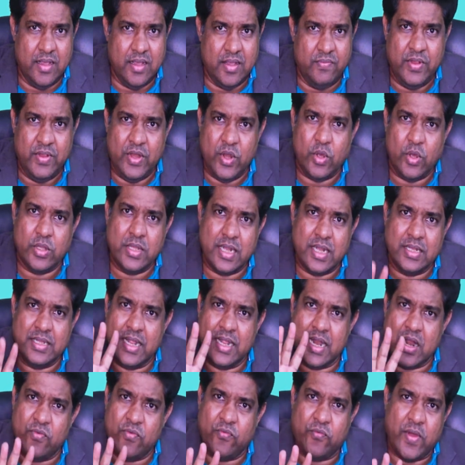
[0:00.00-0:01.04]
We know that
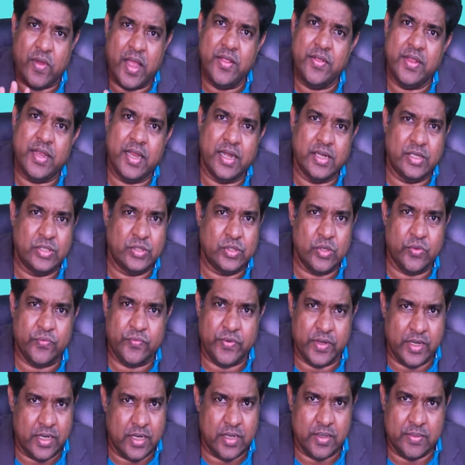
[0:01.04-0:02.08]
there are 5 heads of
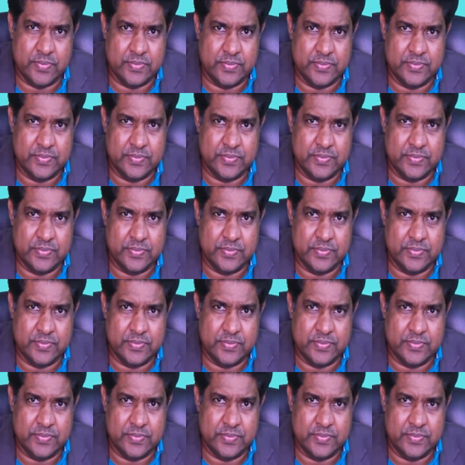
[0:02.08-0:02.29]
income.